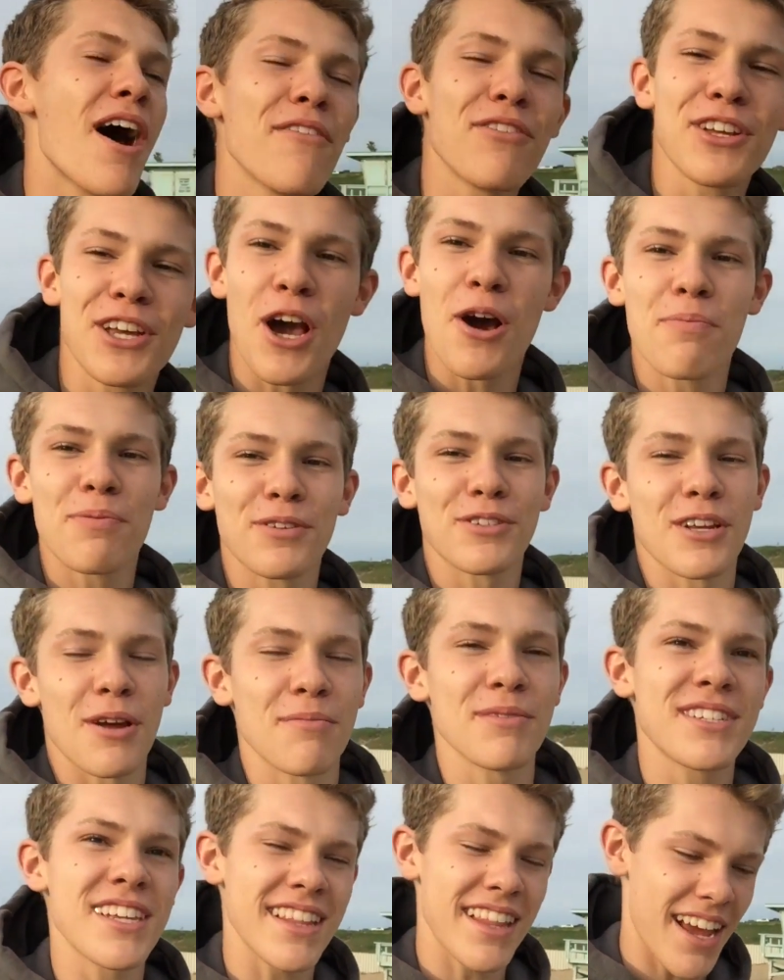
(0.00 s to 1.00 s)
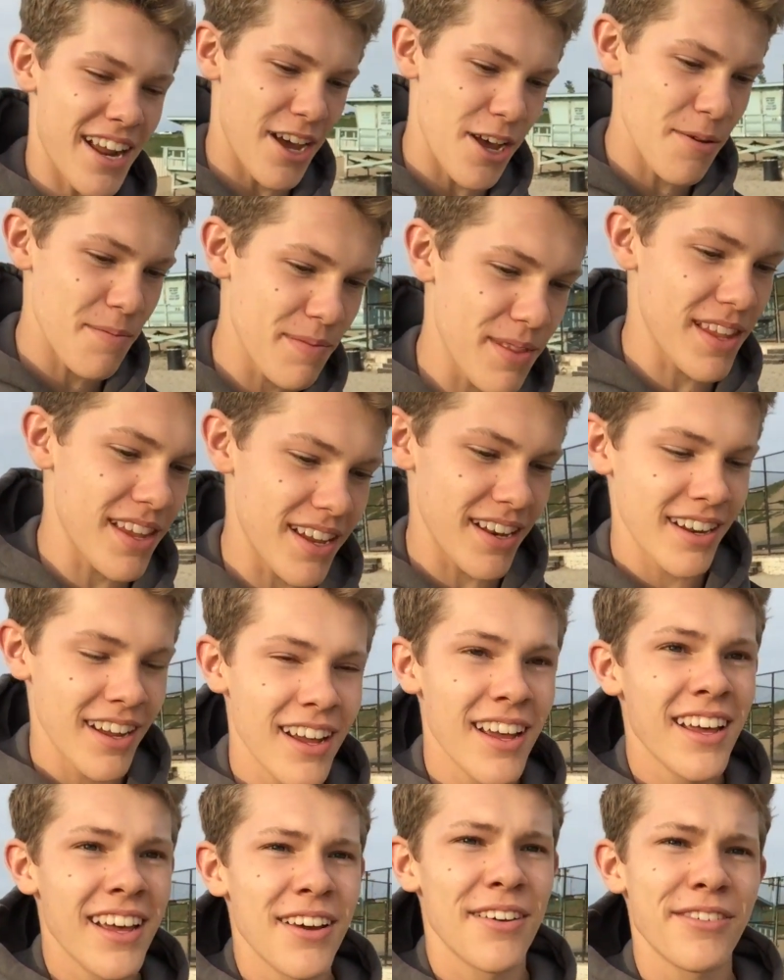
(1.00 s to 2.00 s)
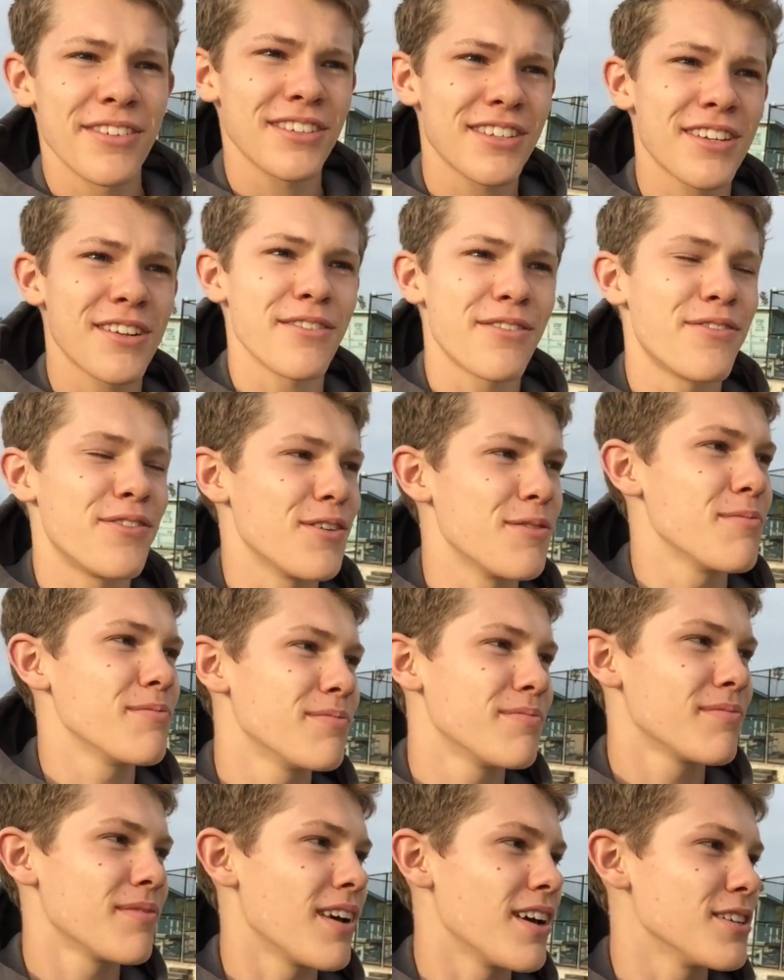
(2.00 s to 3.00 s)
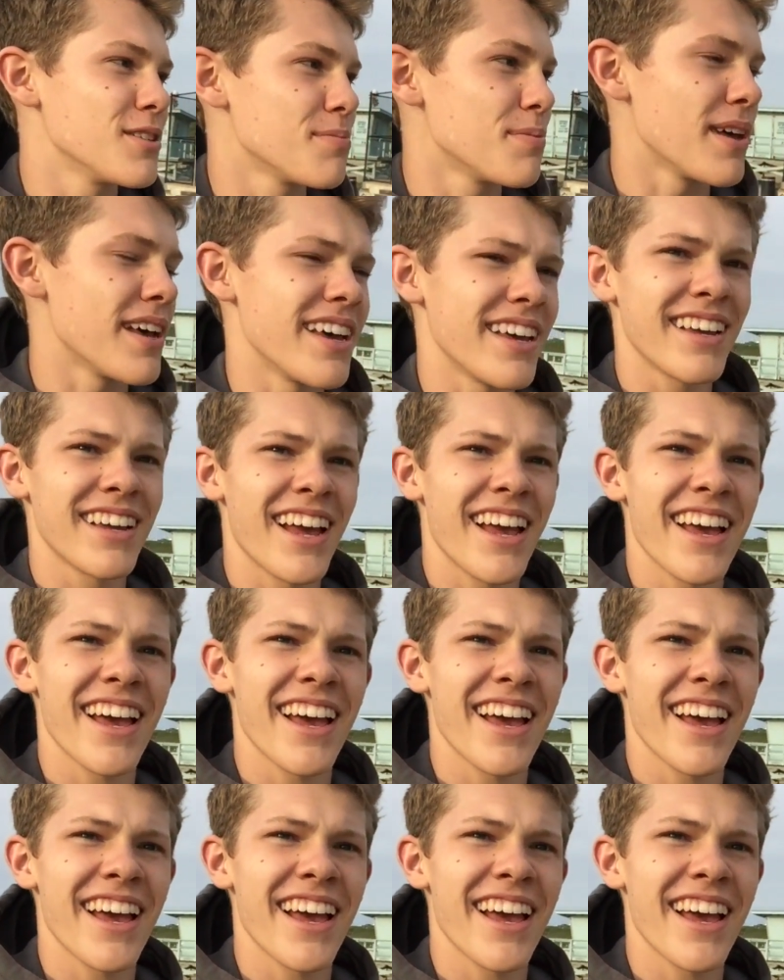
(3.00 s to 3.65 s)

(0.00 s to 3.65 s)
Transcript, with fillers: I have the GoPro, so I'm going to set that up, and then we're just going to film us playing,